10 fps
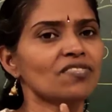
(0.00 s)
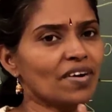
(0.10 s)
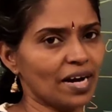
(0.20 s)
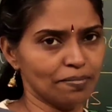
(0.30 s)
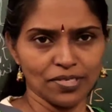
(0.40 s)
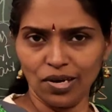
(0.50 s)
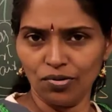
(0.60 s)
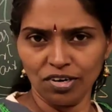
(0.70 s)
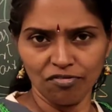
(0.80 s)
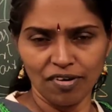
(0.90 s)
of
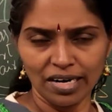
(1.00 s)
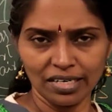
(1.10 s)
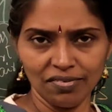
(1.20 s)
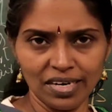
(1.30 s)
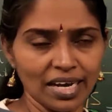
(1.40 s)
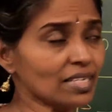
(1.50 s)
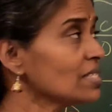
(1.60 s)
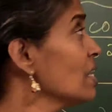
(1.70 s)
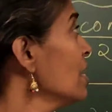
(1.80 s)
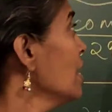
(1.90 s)
absolute refractive index.